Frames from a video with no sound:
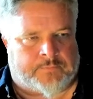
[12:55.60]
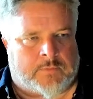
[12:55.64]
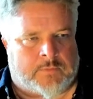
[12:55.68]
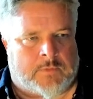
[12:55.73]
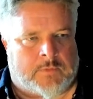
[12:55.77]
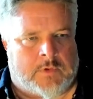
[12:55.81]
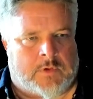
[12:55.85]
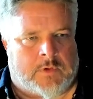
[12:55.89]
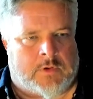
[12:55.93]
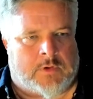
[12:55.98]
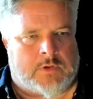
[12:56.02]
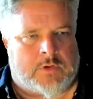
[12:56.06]

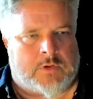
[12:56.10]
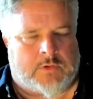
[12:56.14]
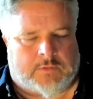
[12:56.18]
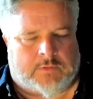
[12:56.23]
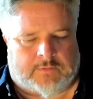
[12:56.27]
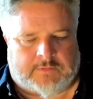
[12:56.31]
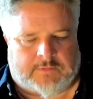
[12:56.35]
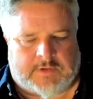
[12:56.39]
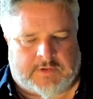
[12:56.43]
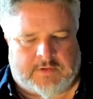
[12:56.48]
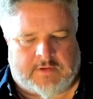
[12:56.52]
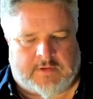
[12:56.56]
you can
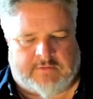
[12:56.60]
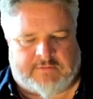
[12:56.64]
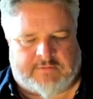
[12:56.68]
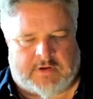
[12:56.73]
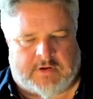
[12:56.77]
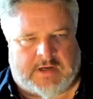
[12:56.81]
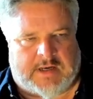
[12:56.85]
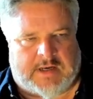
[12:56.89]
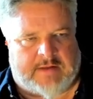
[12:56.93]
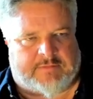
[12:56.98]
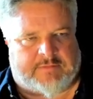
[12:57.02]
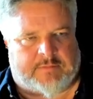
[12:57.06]
see that if I
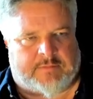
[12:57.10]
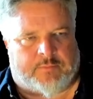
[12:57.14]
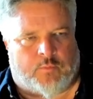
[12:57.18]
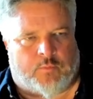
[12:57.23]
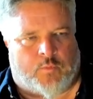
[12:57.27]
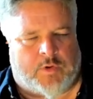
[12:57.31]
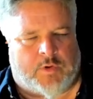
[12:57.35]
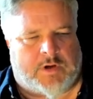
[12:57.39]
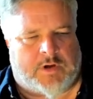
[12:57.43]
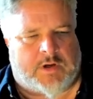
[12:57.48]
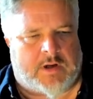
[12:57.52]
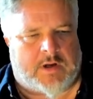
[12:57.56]
left
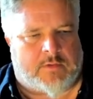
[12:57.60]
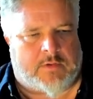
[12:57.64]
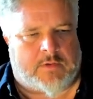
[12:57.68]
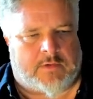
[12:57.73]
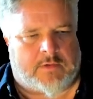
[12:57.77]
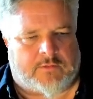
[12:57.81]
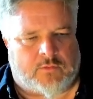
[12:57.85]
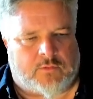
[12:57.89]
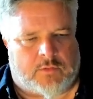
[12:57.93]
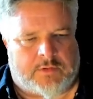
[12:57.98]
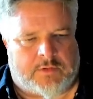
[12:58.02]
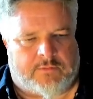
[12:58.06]
window, it's
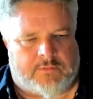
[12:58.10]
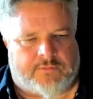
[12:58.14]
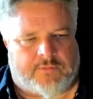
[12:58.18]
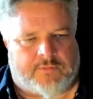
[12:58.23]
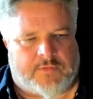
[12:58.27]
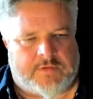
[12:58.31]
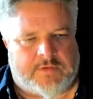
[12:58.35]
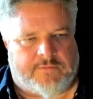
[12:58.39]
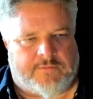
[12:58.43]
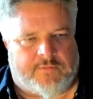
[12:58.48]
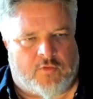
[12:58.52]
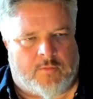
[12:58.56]
all in free
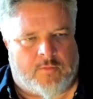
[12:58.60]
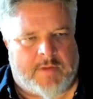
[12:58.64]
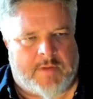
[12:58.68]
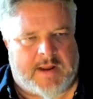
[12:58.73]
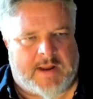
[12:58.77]
format.